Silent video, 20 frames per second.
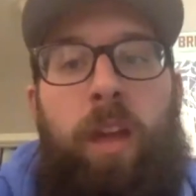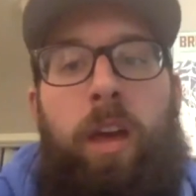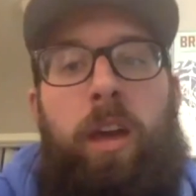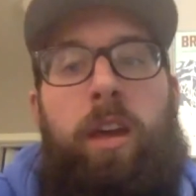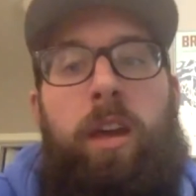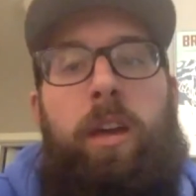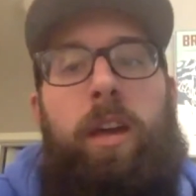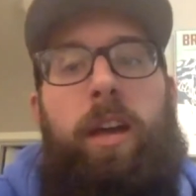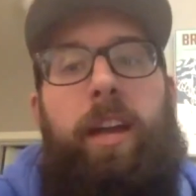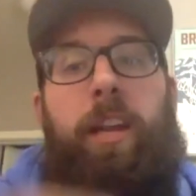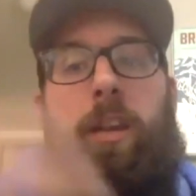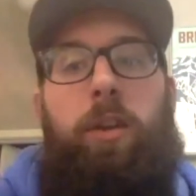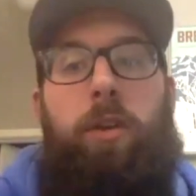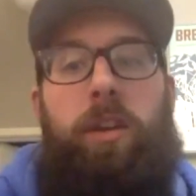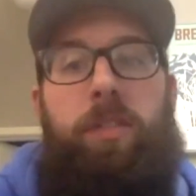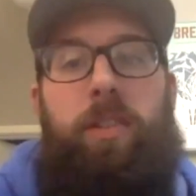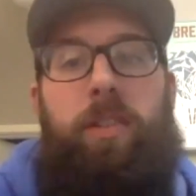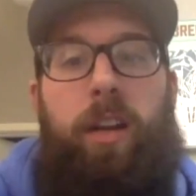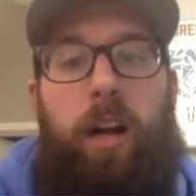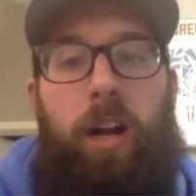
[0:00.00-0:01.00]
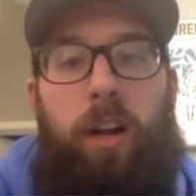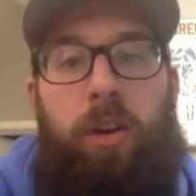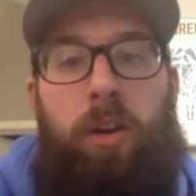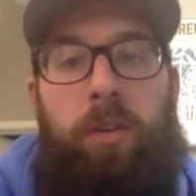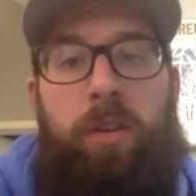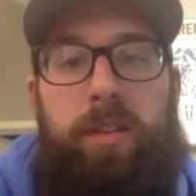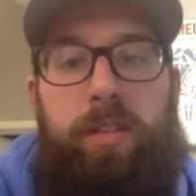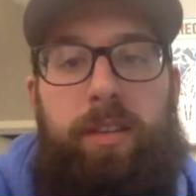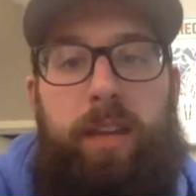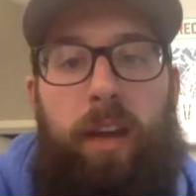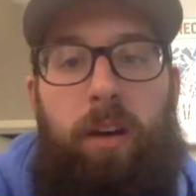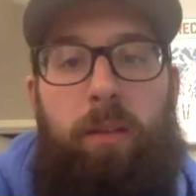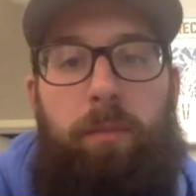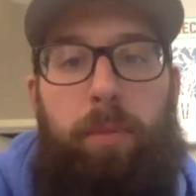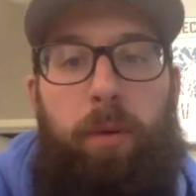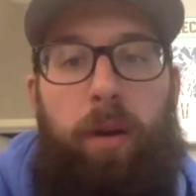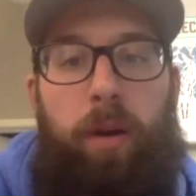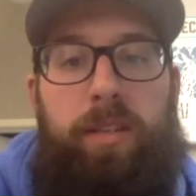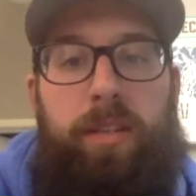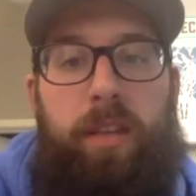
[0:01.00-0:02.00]
again, you get the Cutco discount
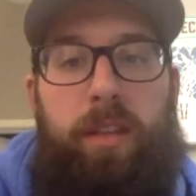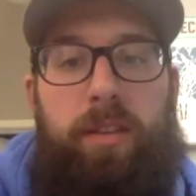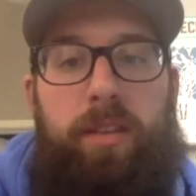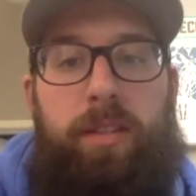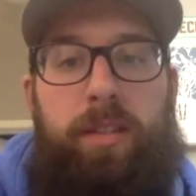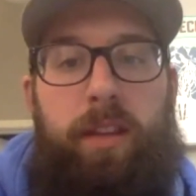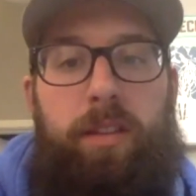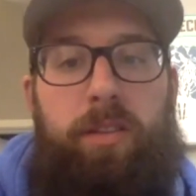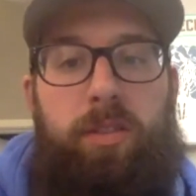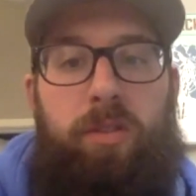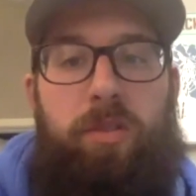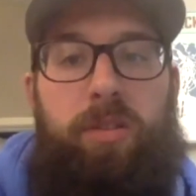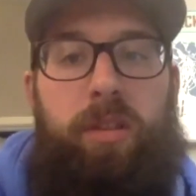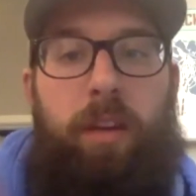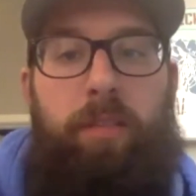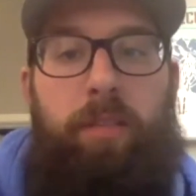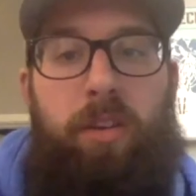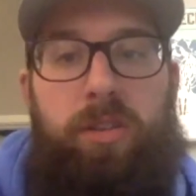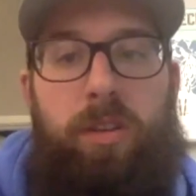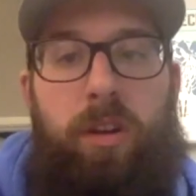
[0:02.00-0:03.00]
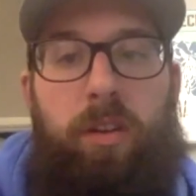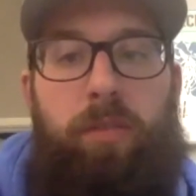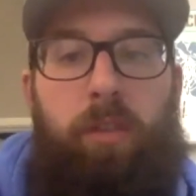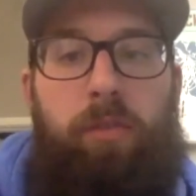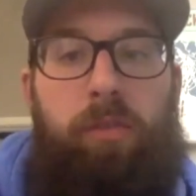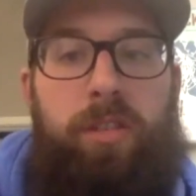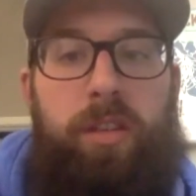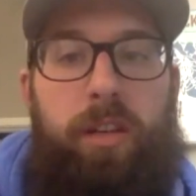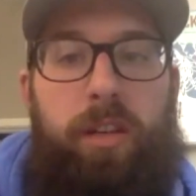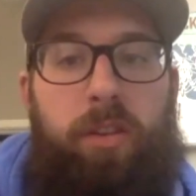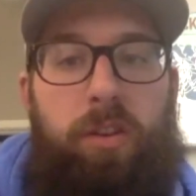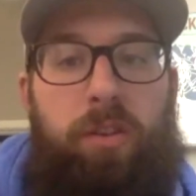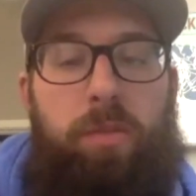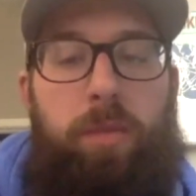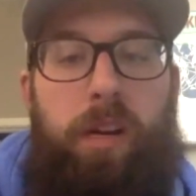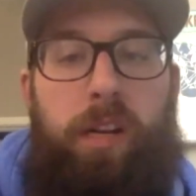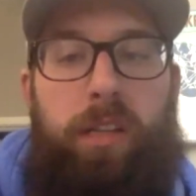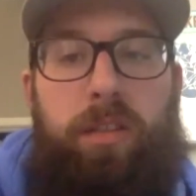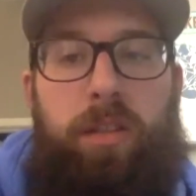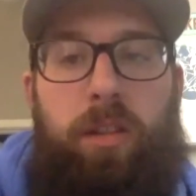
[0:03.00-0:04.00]
price on the set. So you're saving yourself over
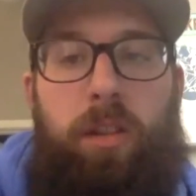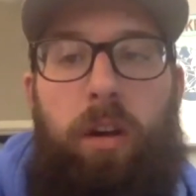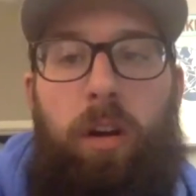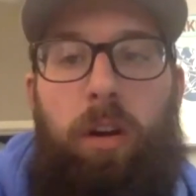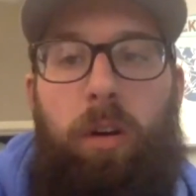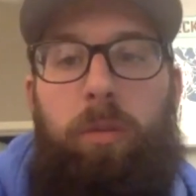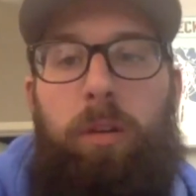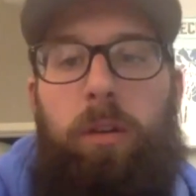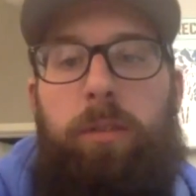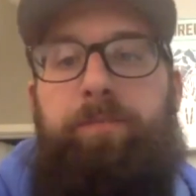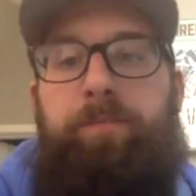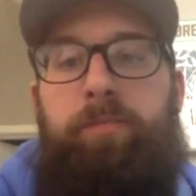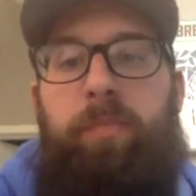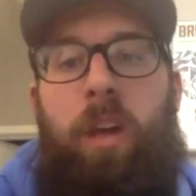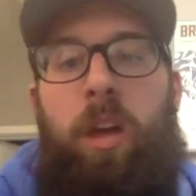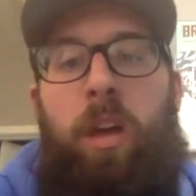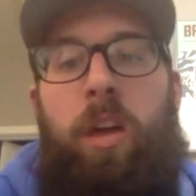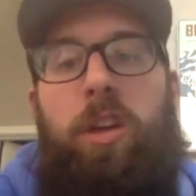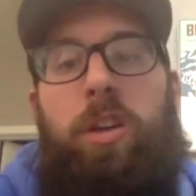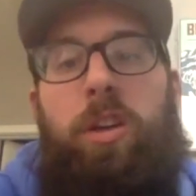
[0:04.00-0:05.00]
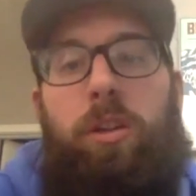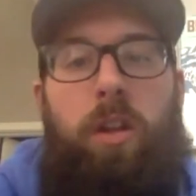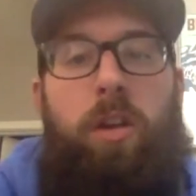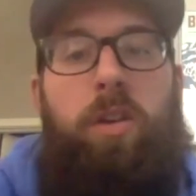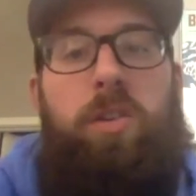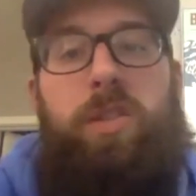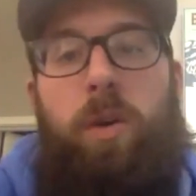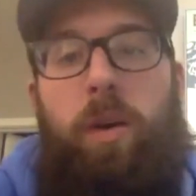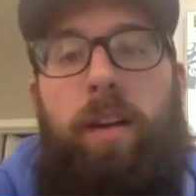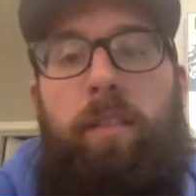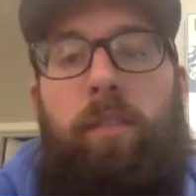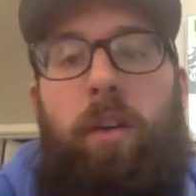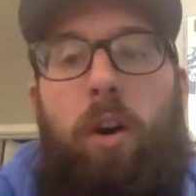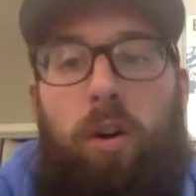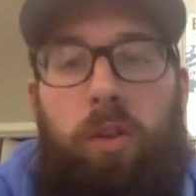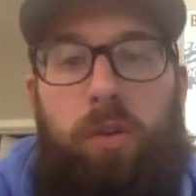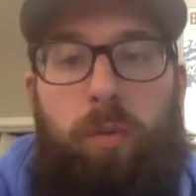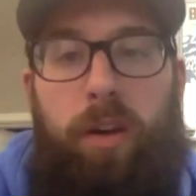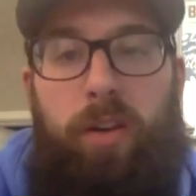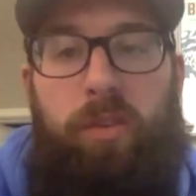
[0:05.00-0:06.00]
$600 in the long run. You'll also have all
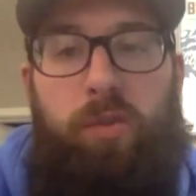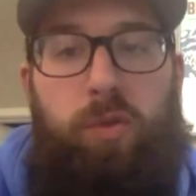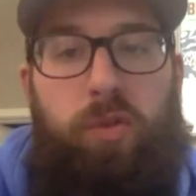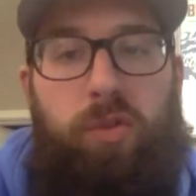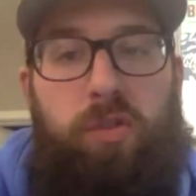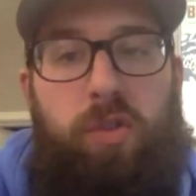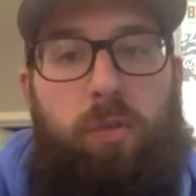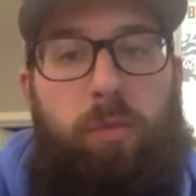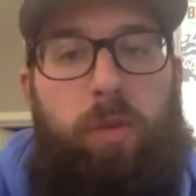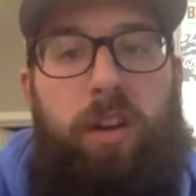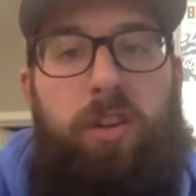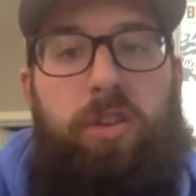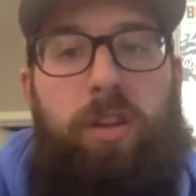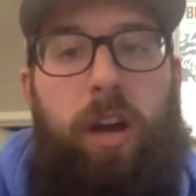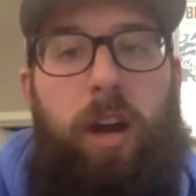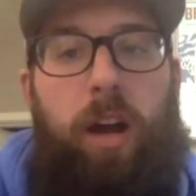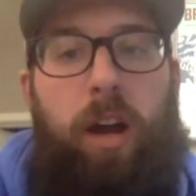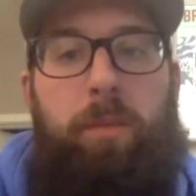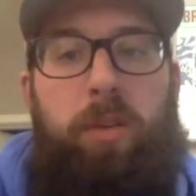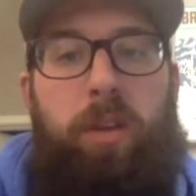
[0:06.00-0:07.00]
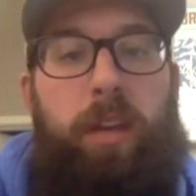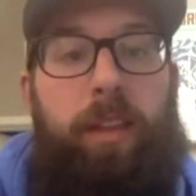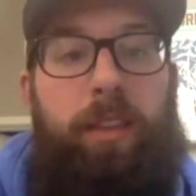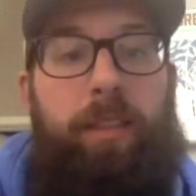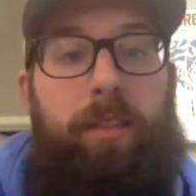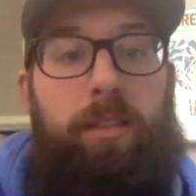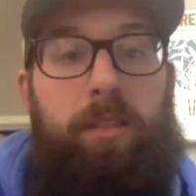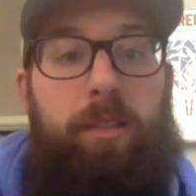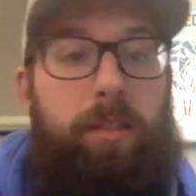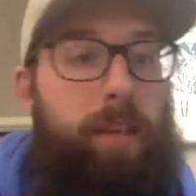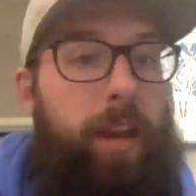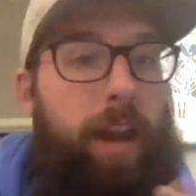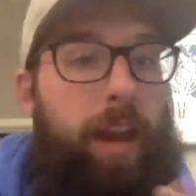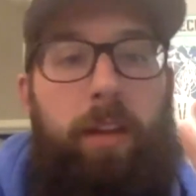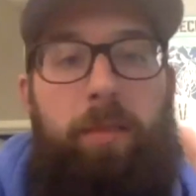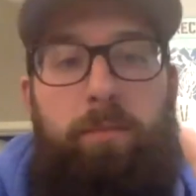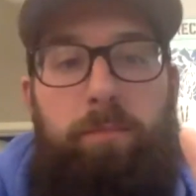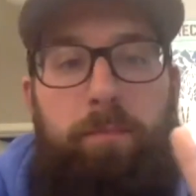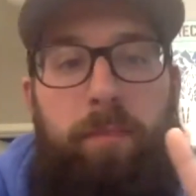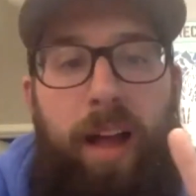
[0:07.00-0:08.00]
the right tools for the right job. You get, and I
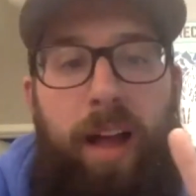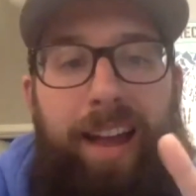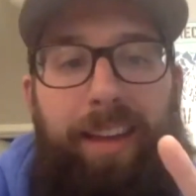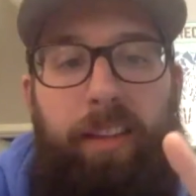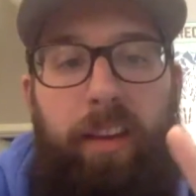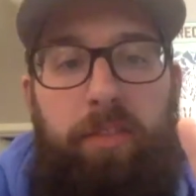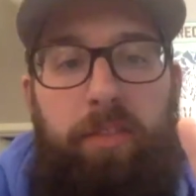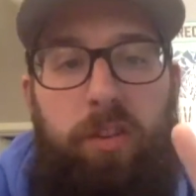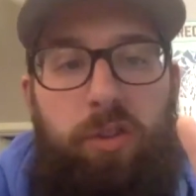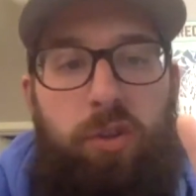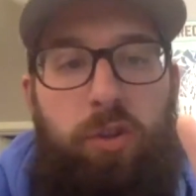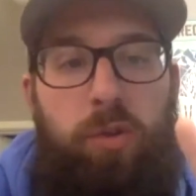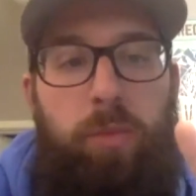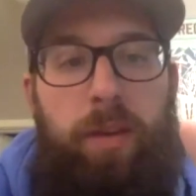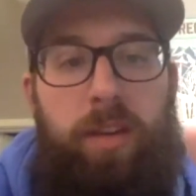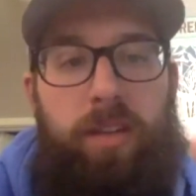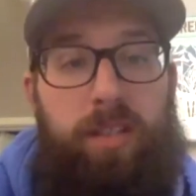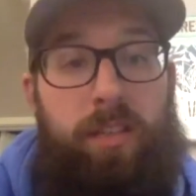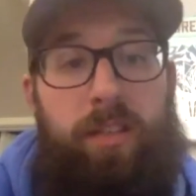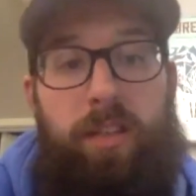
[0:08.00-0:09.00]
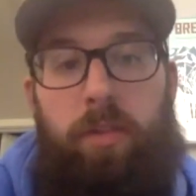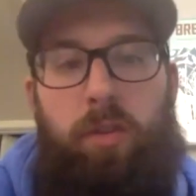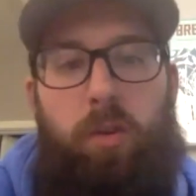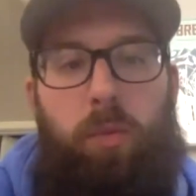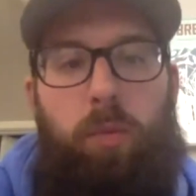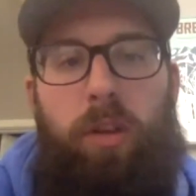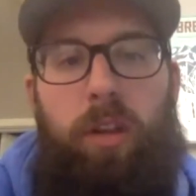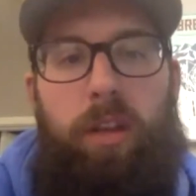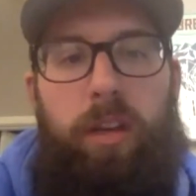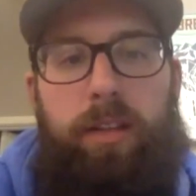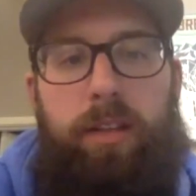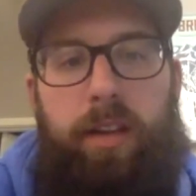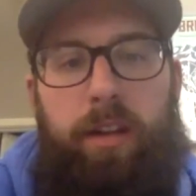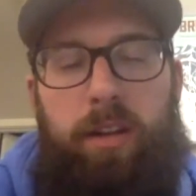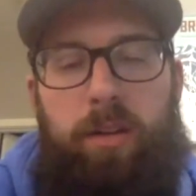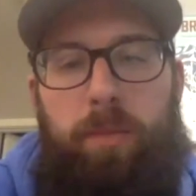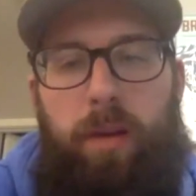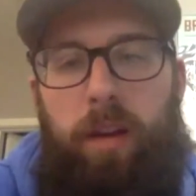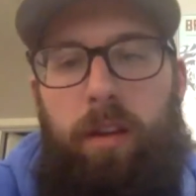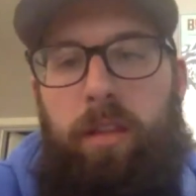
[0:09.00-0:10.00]
highlight the 2 pieces that they're really excited
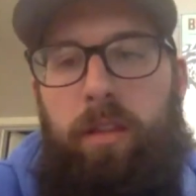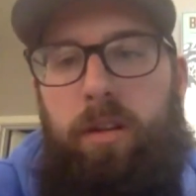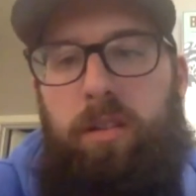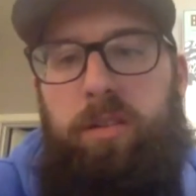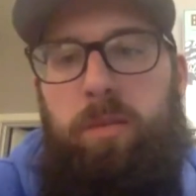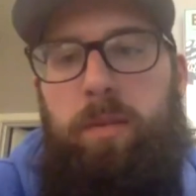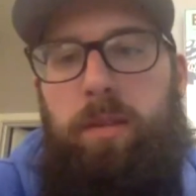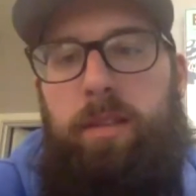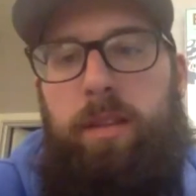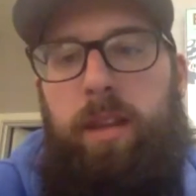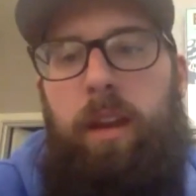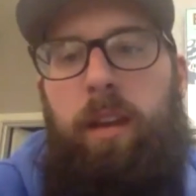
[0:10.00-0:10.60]
about in the ultimate set.